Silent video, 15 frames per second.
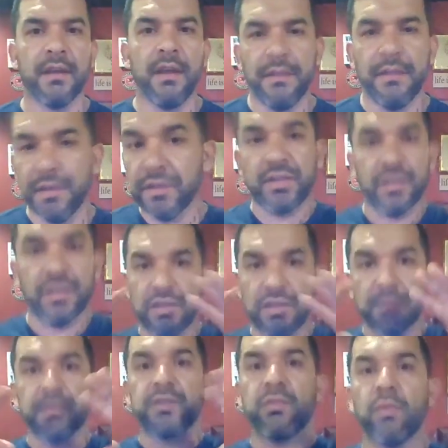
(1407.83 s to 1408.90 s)
This
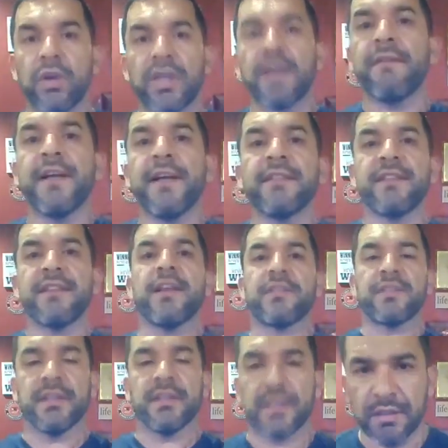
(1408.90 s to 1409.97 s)
system is working
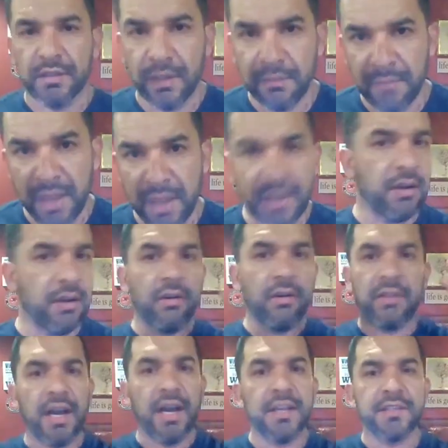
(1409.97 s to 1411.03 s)
fantastic, making all
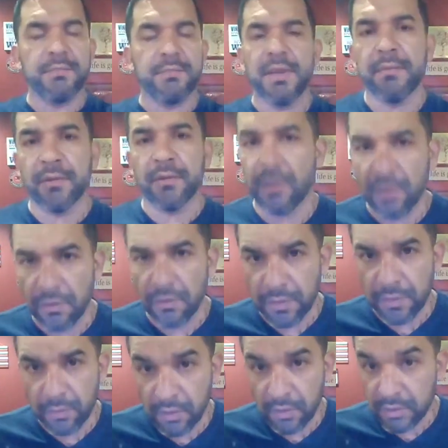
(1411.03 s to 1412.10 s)
kinds of people all over the
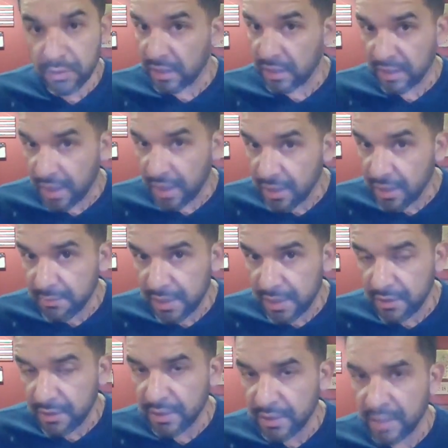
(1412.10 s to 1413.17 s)
world a lot of money
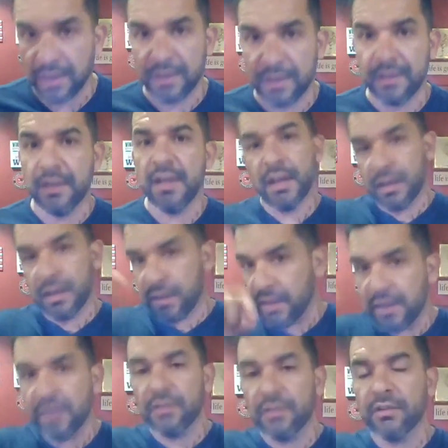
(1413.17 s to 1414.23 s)
online.
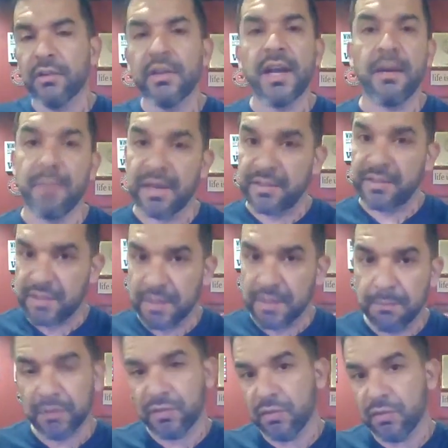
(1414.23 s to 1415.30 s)
Click here to learn how my
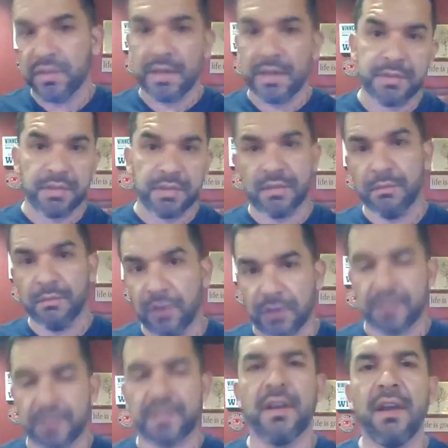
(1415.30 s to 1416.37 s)
simple two-step system
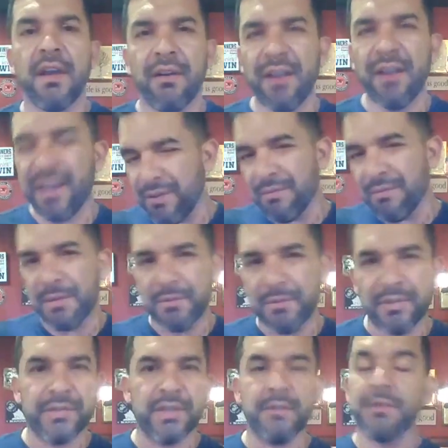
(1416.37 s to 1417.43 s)
works. Right? You remember
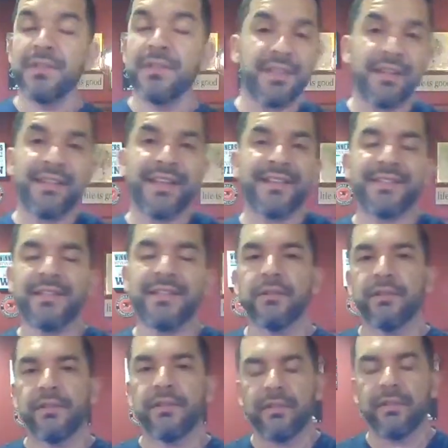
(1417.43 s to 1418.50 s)
those emails. They still
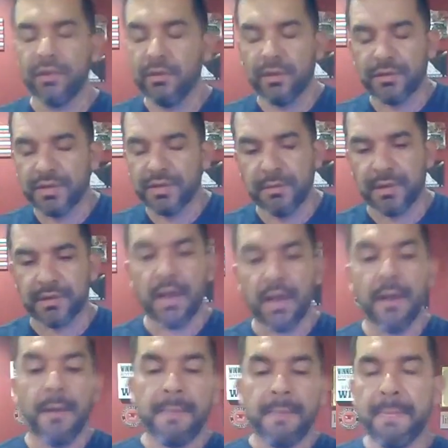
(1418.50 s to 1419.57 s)
do those emails.
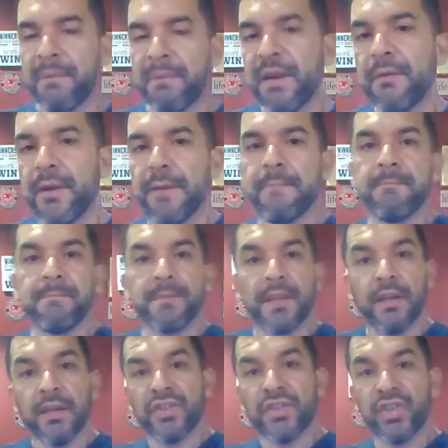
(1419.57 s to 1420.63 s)
But anyway,
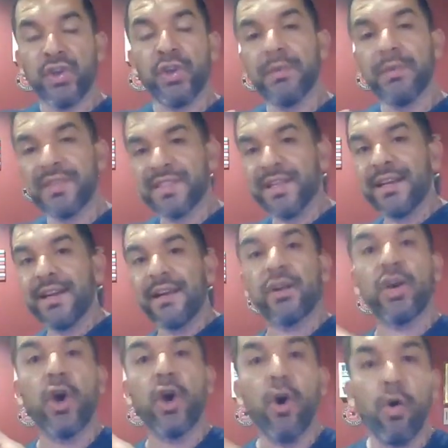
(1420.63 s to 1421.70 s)
so you would send it out
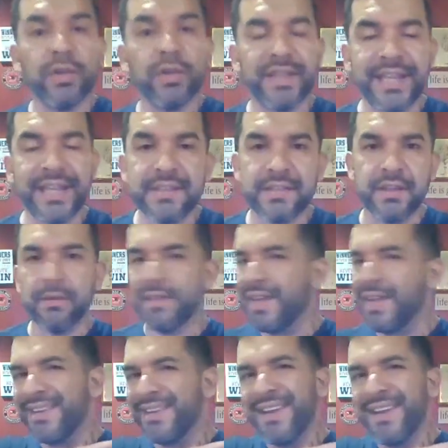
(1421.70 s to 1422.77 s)
to cold leads, though,
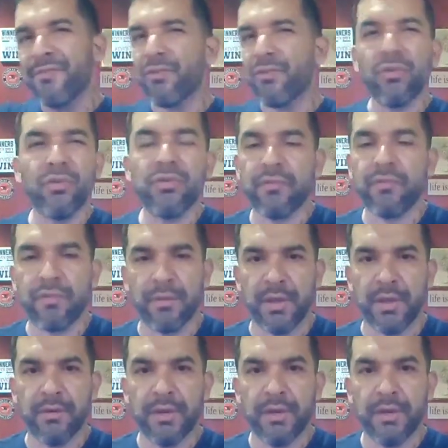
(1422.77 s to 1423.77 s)
that never heard from you.